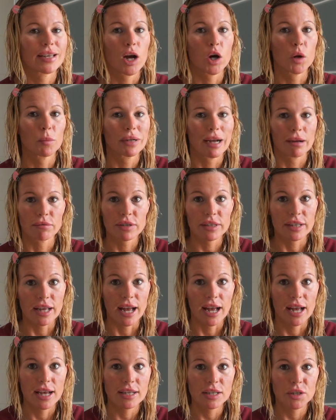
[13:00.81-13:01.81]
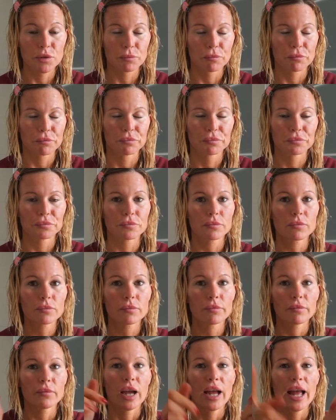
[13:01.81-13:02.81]
up downstairs,
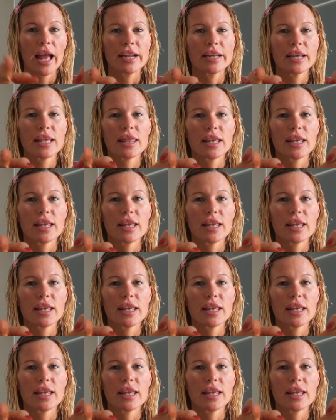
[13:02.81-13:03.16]
edit